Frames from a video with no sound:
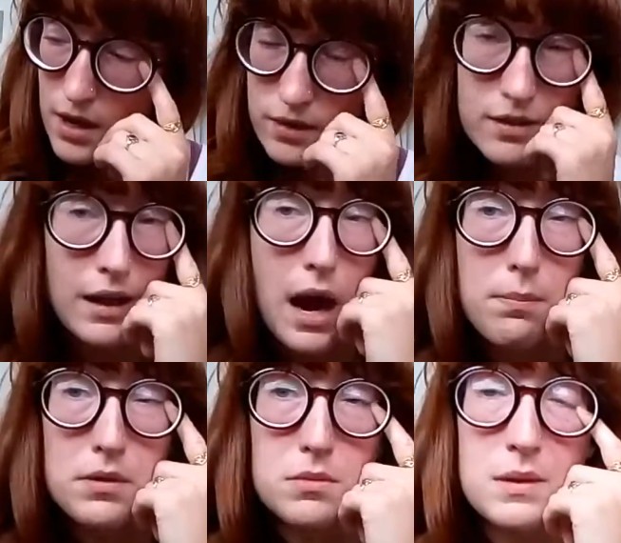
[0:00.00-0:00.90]
Nothing
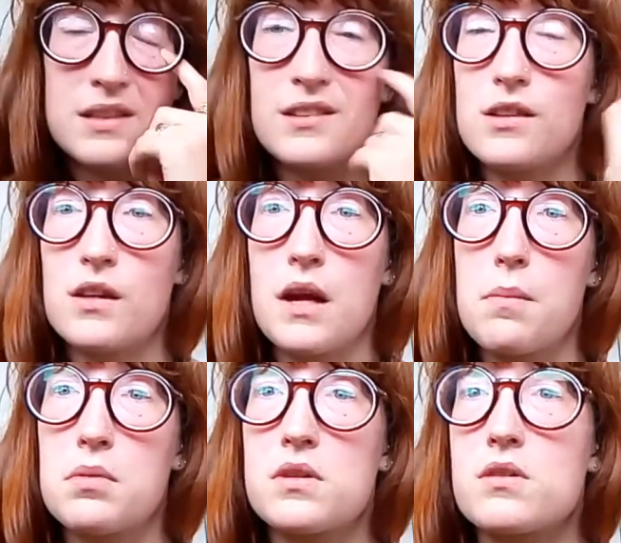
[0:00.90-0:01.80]
happens, man. Nothing
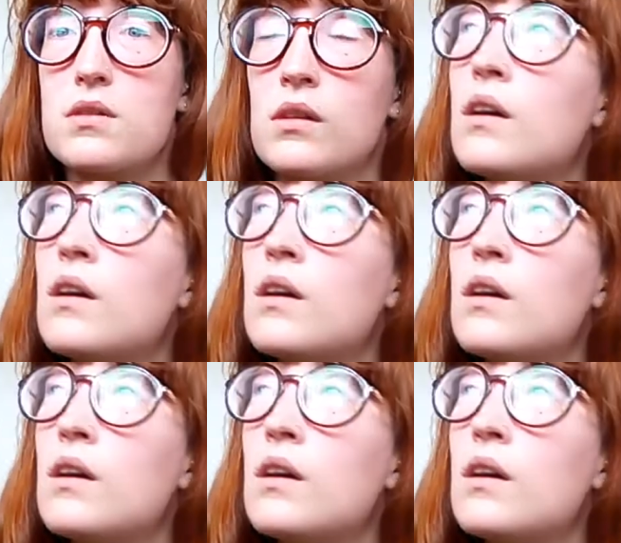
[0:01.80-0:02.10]
happens.